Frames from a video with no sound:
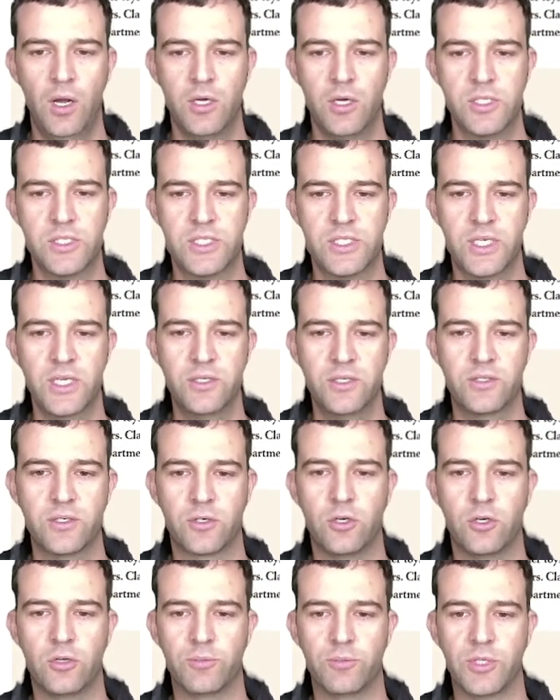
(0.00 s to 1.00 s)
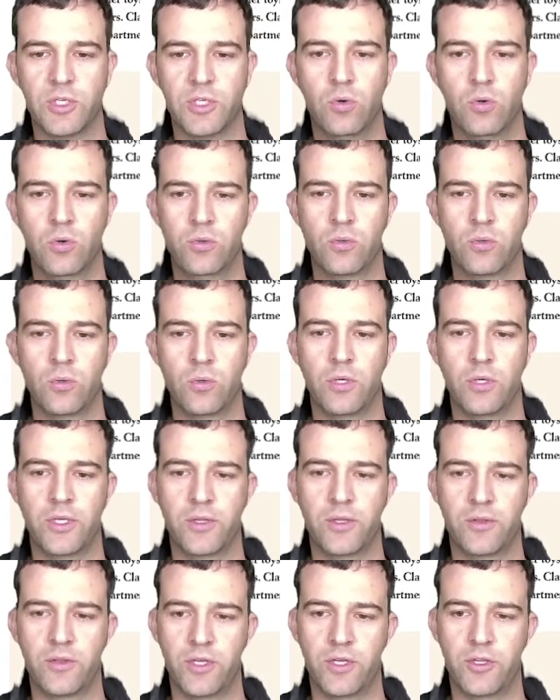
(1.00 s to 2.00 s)
"Santa called me Corduroy,"
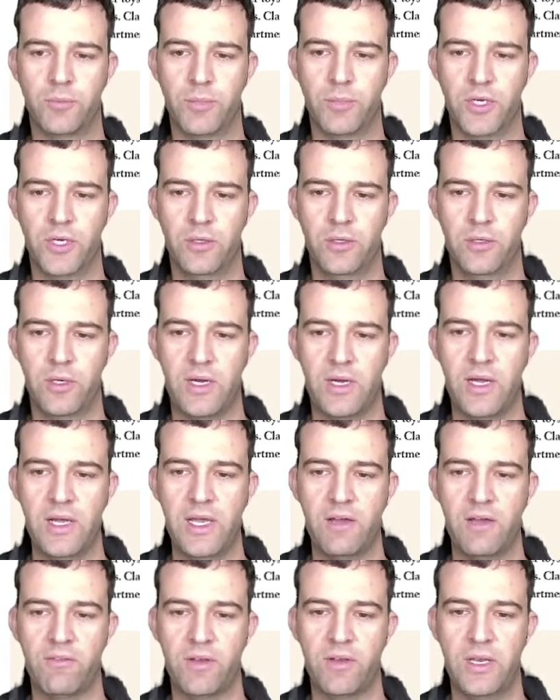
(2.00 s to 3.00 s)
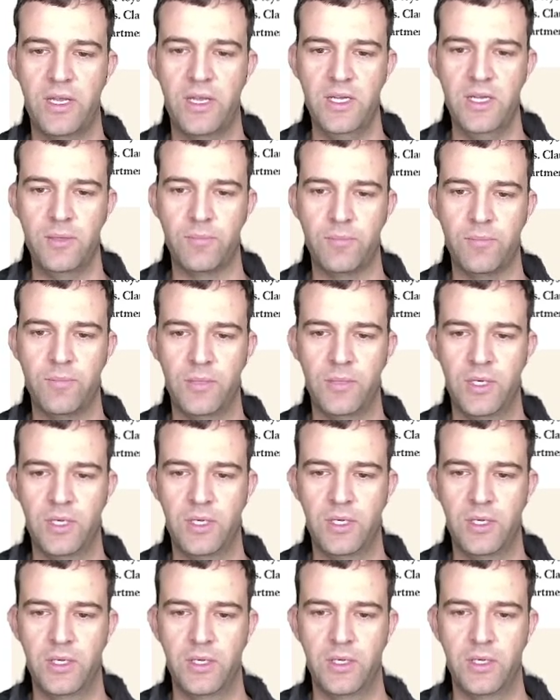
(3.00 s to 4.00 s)
thought the bear. "I have a name.
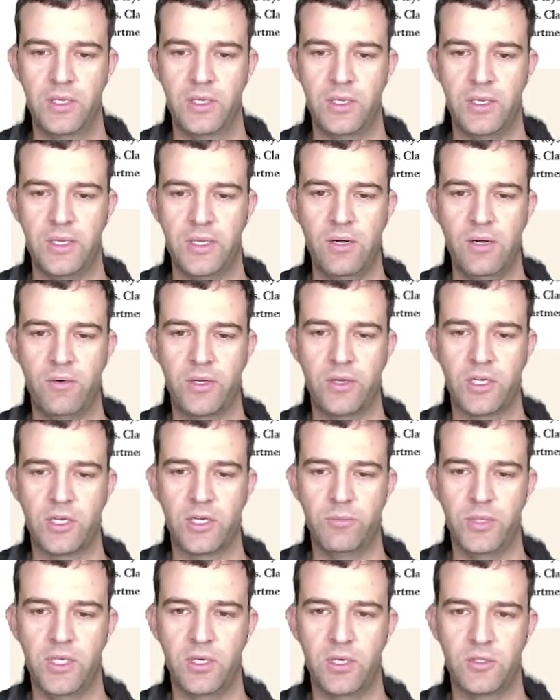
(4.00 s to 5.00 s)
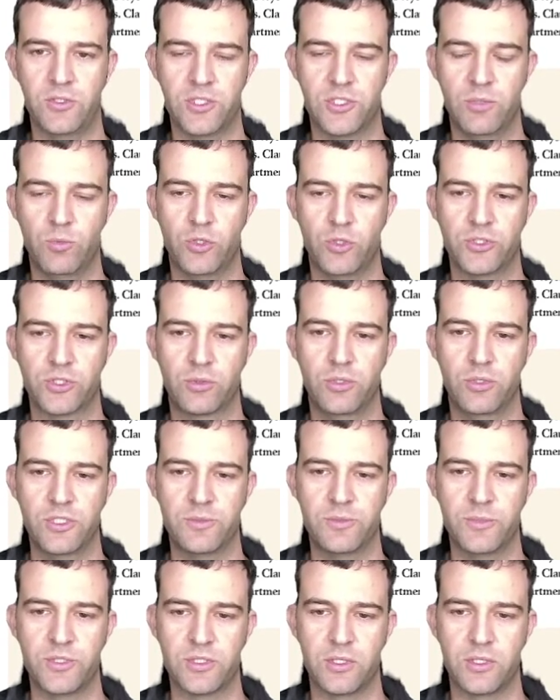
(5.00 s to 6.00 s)
Now I can be on someone's
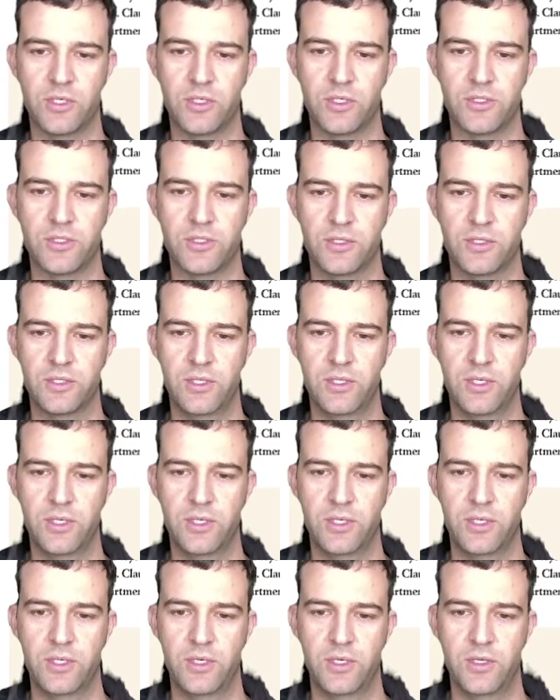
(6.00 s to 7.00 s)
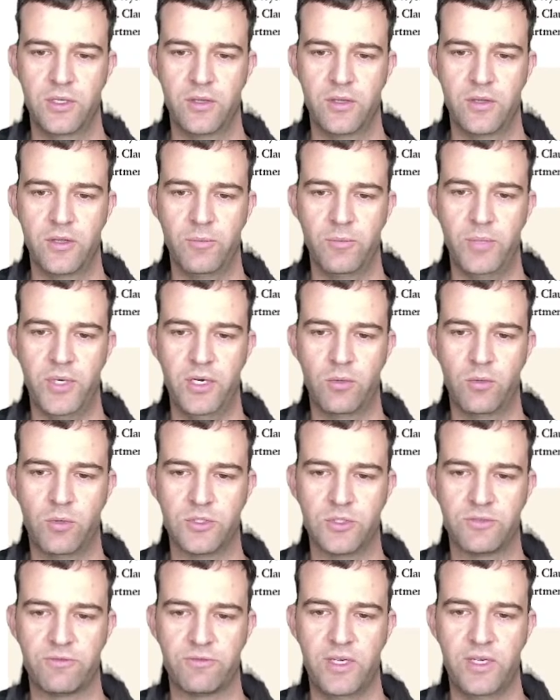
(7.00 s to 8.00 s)
Christmas list." The bear
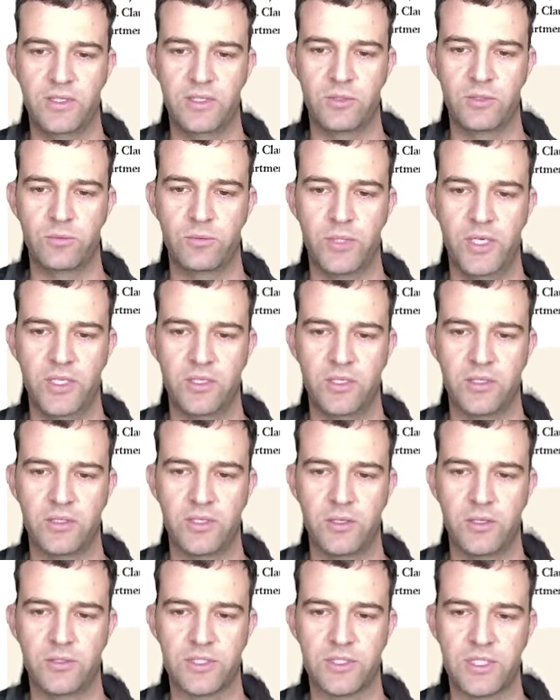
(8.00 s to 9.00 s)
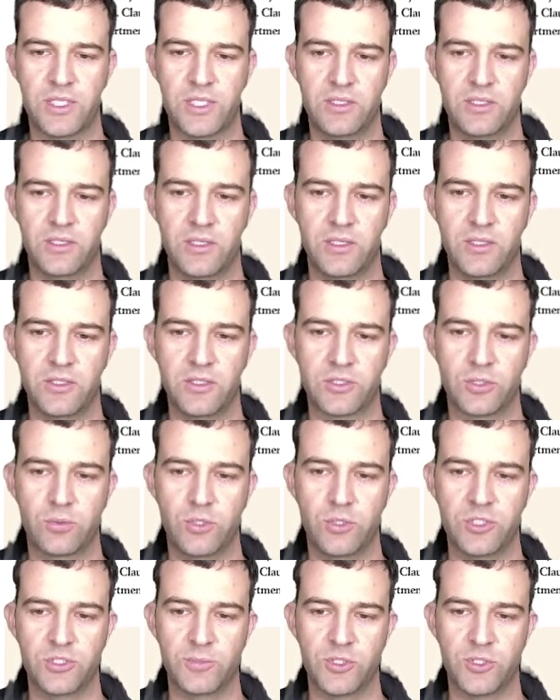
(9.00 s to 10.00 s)
was finally ready to tell Santa his
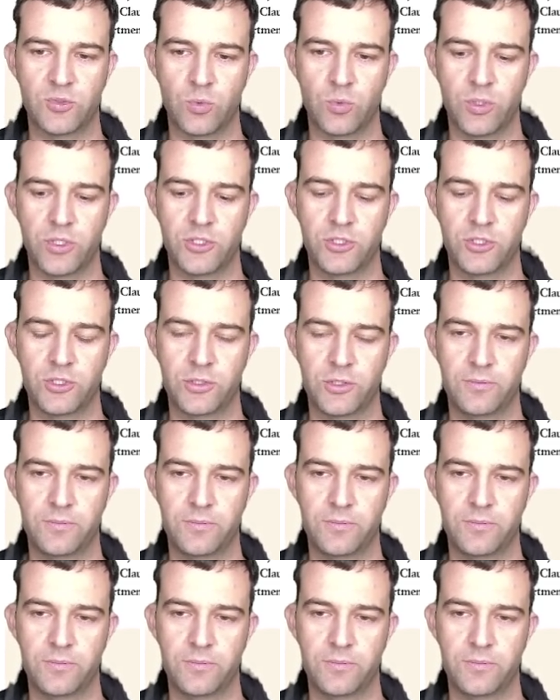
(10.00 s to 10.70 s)
Christmas wish.